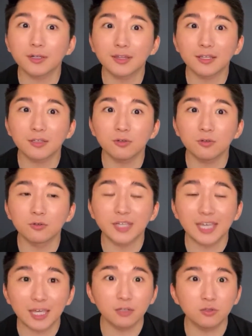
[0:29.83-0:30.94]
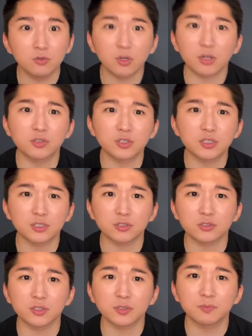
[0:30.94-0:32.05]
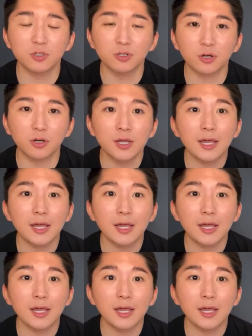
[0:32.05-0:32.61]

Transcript: that you can't do on a traditional computer